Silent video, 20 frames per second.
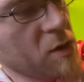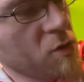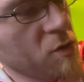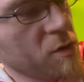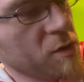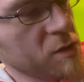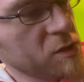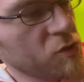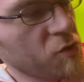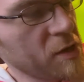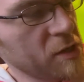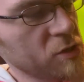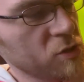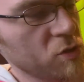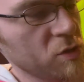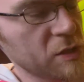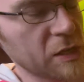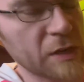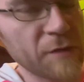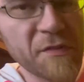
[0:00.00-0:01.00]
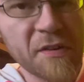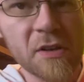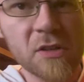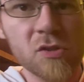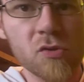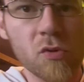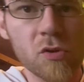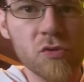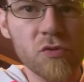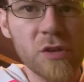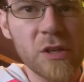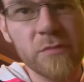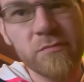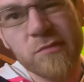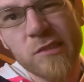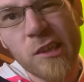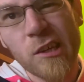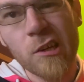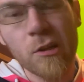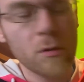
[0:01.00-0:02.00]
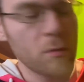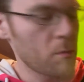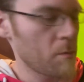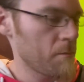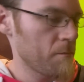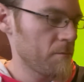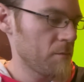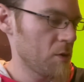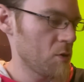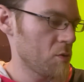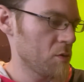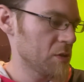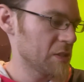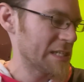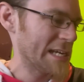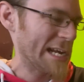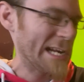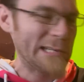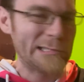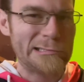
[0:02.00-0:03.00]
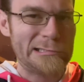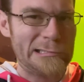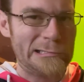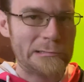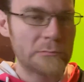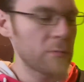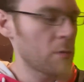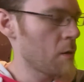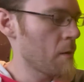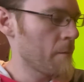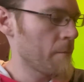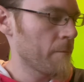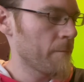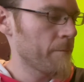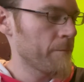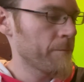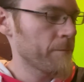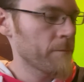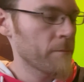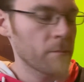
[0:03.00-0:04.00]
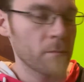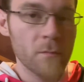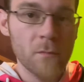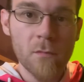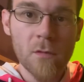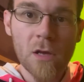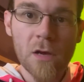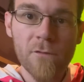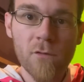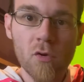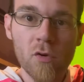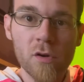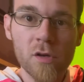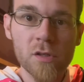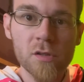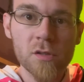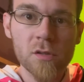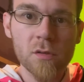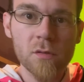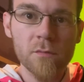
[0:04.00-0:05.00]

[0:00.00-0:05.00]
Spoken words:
on this creature, activated sorcery. No, it's kind of a forest.